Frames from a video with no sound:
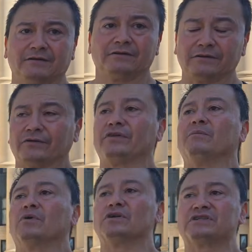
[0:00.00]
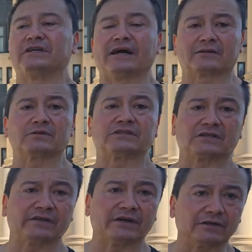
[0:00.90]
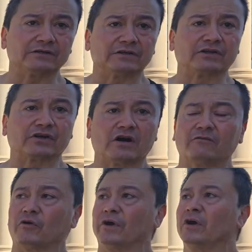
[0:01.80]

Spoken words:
the Emergency Act was declared during the convoy?